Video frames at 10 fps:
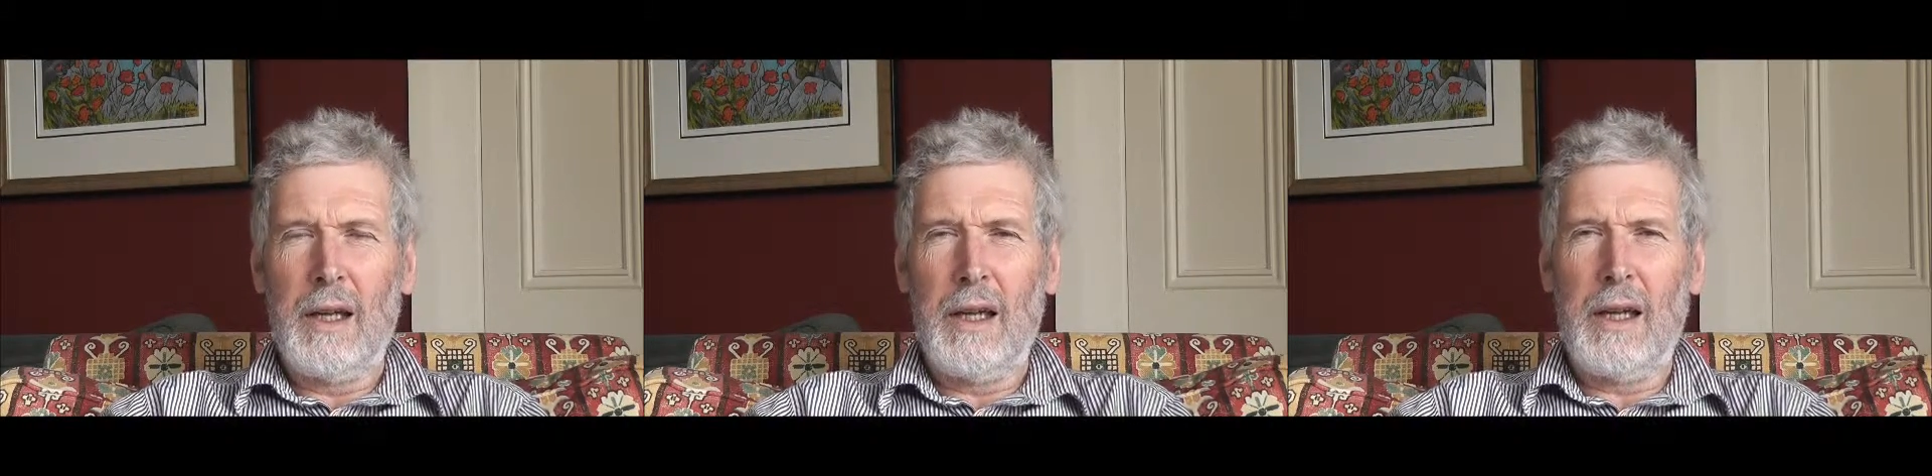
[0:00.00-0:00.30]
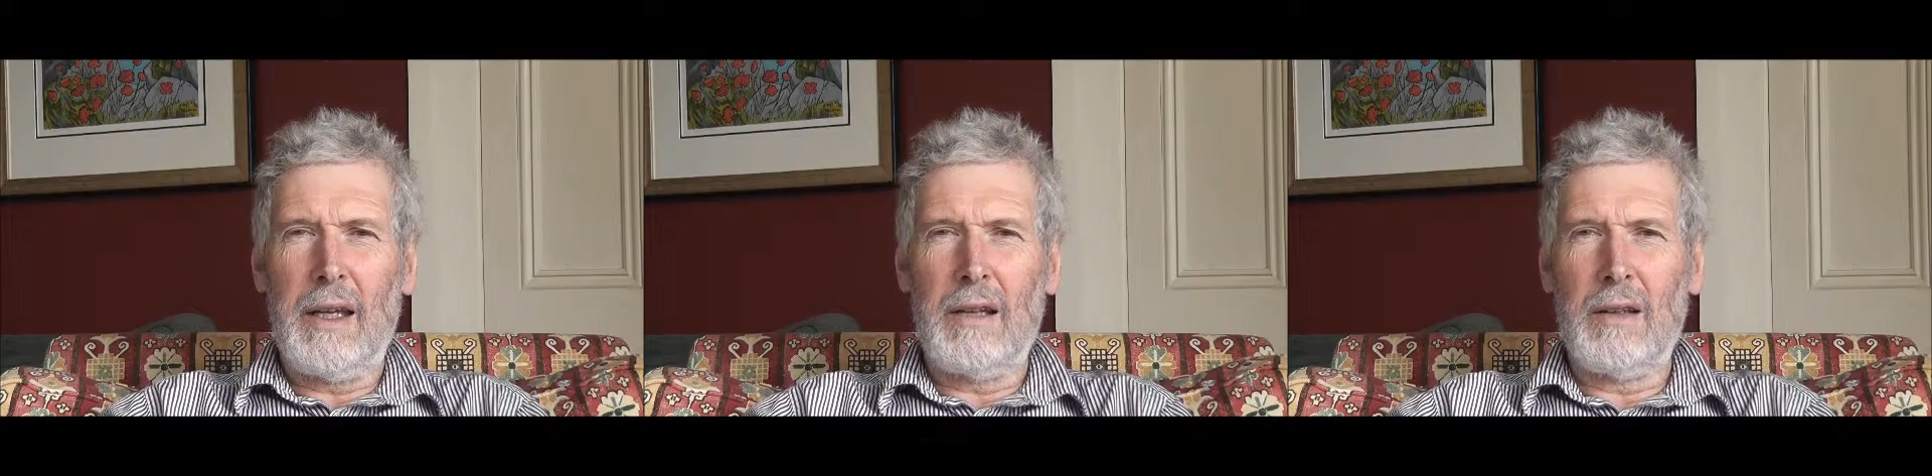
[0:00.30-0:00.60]

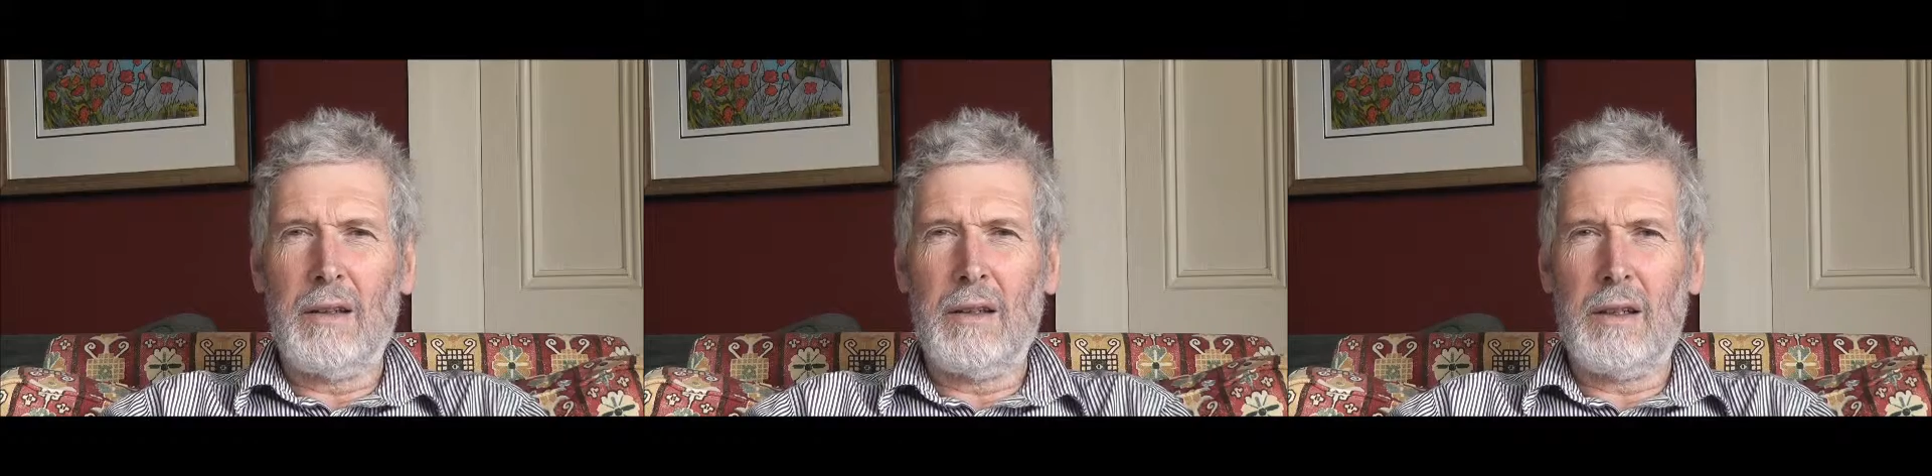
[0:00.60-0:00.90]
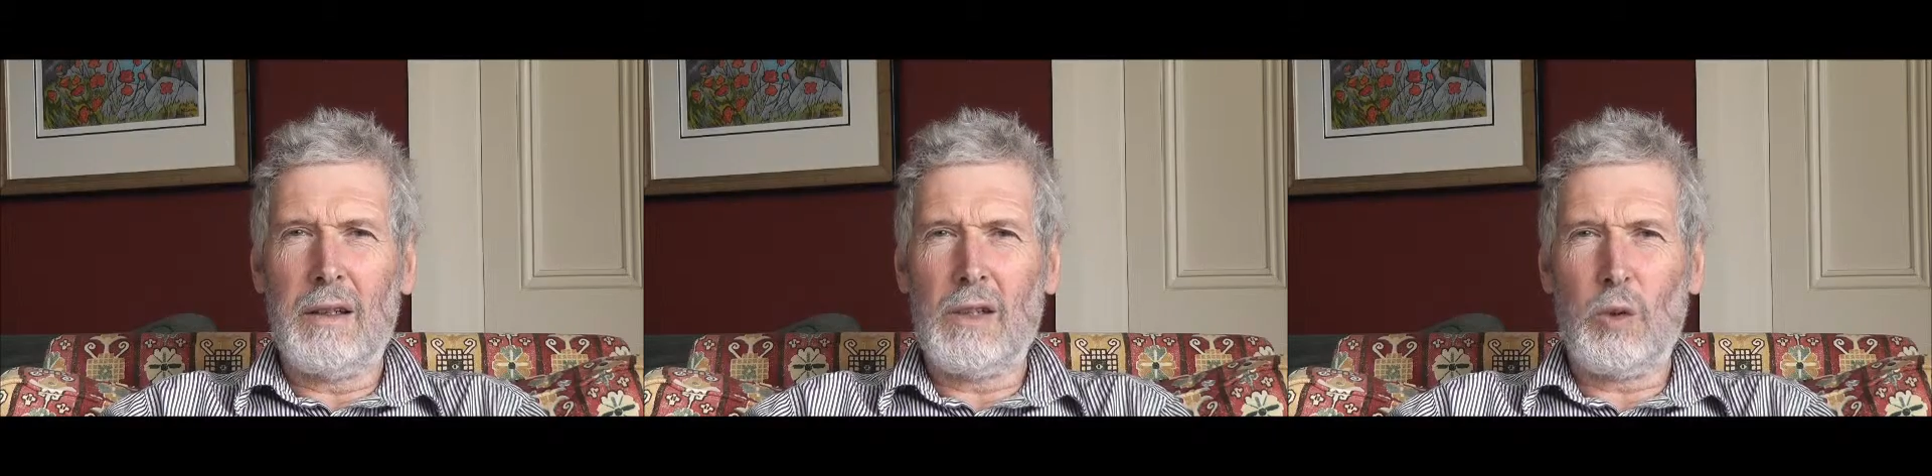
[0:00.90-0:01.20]
and
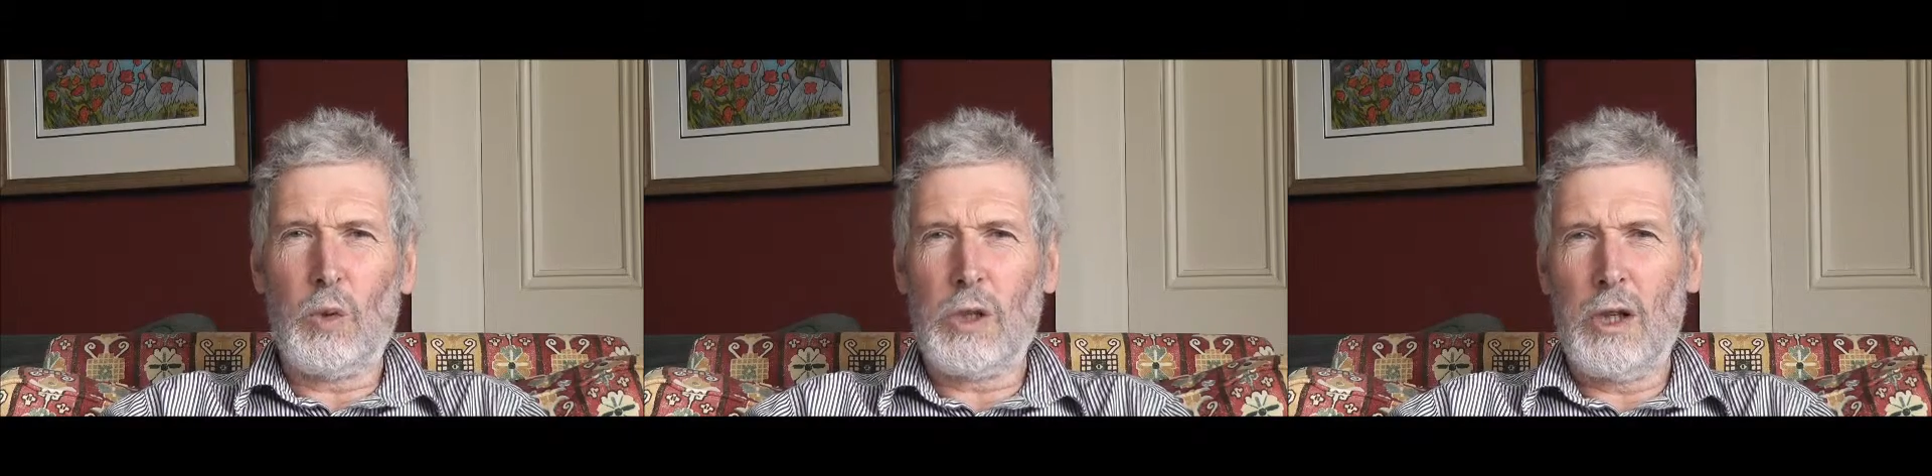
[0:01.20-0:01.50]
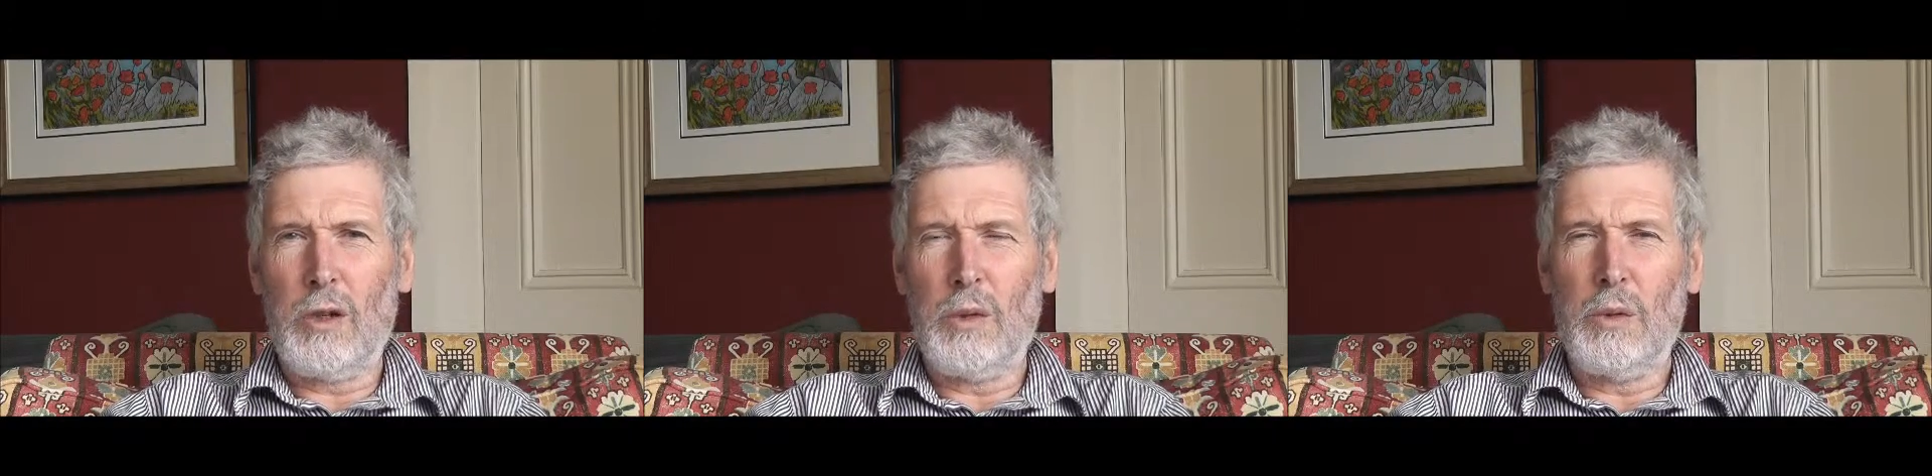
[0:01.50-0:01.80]
it's
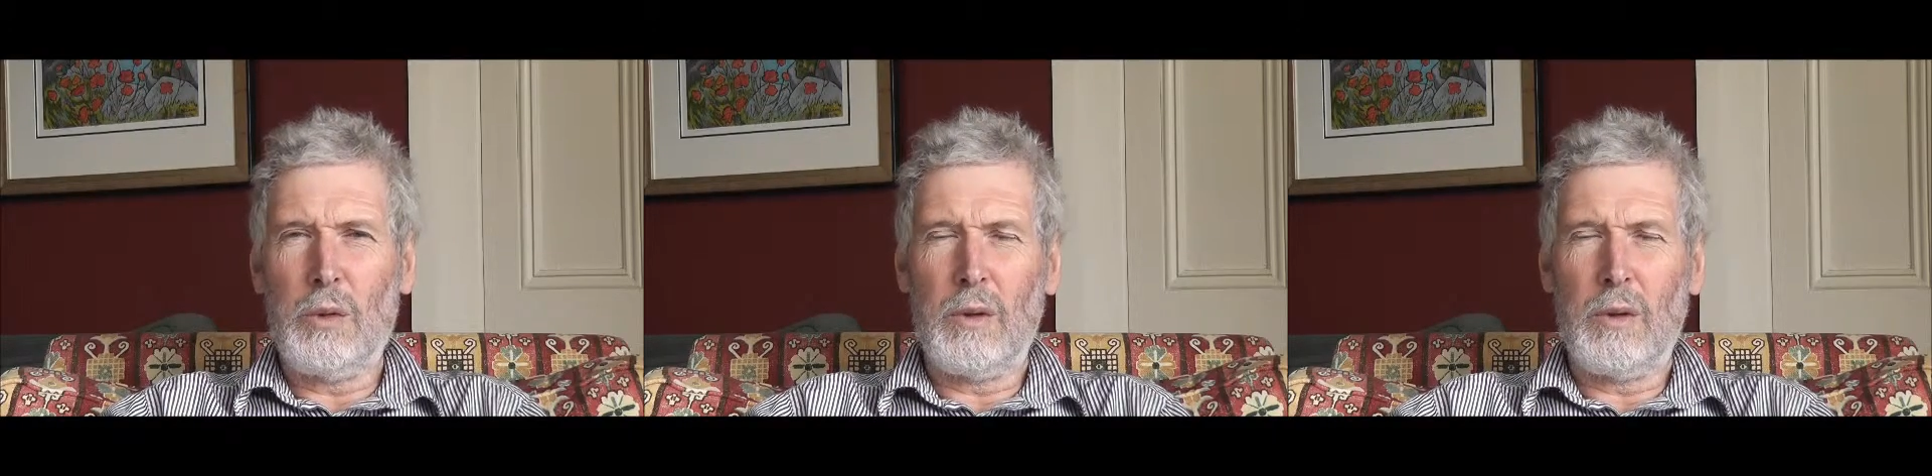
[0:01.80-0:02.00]
also